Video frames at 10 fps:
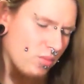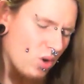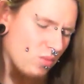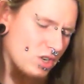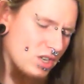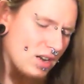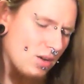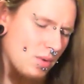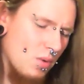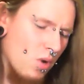but I'm just a little
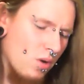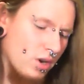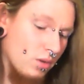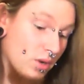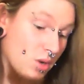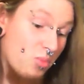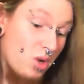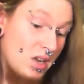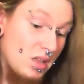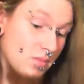bit worried I'm going to
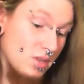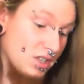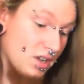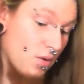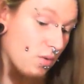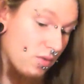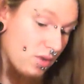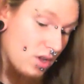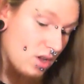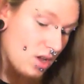break them myself.
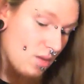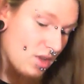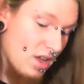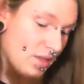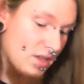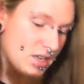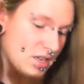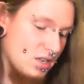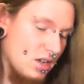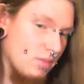But yeah, this is